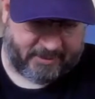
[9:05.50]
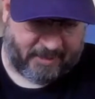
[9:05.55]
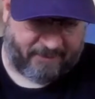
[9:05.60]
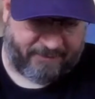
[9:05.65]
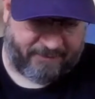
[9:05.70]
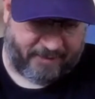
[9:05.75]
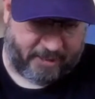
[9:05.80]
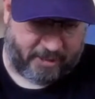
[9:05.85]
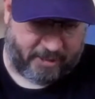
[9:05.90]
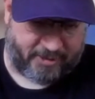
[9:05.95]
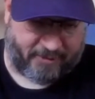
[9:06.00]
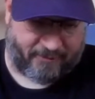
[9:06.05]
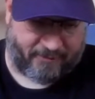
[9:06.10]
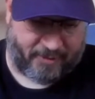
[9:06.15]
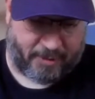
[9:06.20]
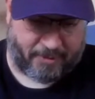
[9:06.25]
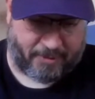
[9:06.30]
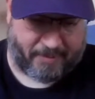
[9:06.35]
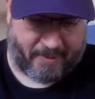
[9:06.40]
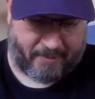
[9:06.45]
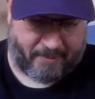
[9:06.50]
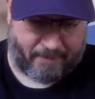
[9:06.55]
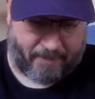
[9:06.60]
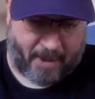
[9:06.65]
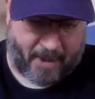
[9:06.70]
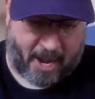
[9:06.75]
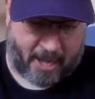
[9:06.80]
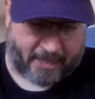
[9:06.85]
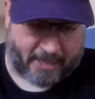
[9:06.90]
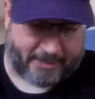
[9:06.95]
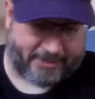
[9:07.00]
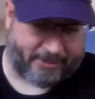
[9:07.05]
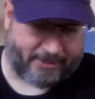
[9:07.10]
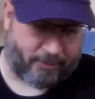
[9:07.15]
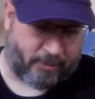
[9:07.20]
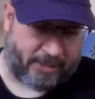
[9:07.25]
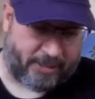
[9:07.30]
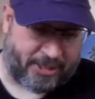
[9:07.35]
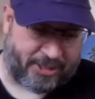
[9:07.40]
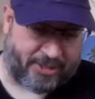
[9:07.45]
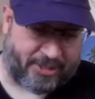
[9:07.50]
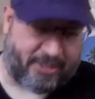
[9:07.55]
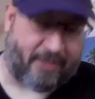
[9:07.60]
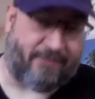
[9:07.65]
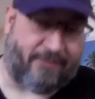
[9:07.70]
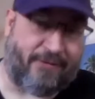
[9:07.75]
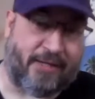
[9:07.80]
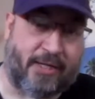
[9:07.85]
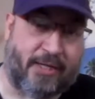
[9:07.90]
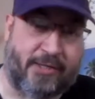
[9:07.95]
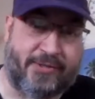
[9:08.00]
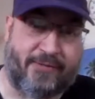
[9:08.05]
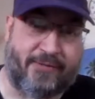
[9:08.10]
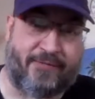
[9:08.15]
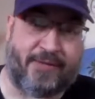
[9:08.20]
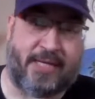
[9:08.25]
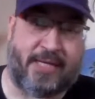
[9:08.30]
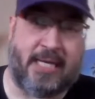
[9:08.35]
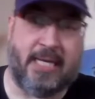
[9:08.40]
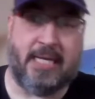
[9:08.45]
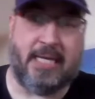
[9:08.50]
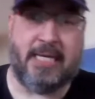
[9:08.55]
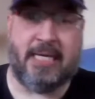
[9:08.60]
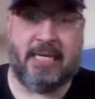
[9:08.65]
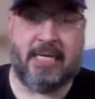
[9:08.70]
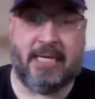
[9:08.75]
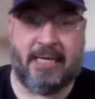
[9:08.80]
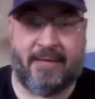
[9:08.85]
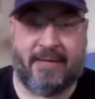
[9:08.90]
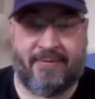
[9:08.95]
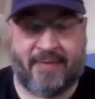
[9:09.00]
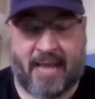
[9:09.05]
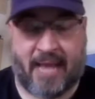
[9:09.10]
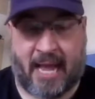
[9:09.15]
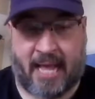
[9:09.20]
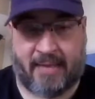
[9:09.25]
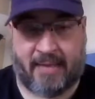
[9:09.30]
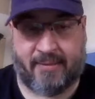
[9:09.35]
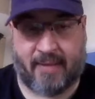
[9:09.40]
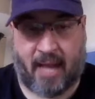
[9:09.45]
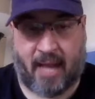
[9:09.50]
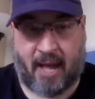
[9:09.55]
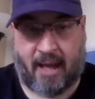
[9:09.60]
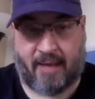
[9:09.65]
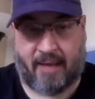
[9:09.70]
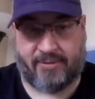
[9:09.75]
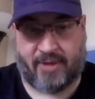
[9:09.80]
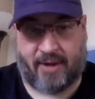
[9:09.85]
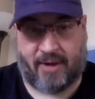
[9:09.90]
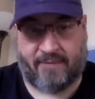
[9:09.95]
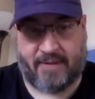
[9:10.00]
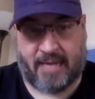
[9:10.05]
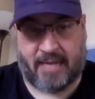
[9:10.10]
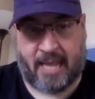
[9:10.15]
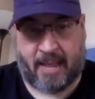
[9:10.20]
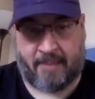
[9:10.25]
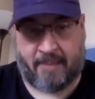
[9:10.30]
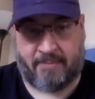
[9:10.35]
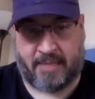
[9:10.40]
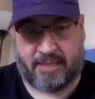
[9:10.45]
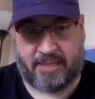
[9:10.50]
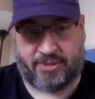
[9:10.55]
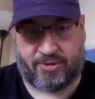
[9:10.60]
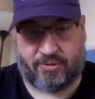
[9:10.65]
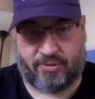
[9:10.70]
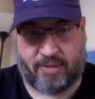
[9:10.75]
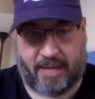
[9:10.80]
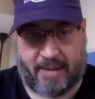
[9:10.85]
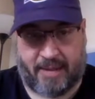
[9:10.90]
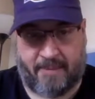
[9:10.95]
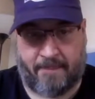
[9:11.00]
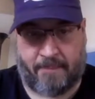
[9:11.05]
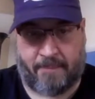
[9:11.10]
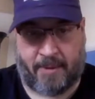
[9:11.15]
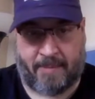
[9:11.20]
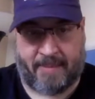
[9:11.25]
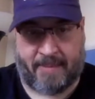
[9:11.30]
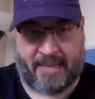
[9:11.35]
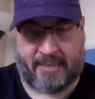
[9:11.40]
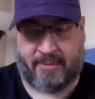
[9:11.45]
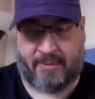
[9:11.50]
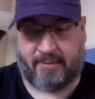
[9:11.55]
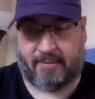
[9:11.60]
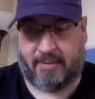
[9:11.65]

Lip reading: philosophy of the Bucks, which is the philosophy that Darvingham is going to implement.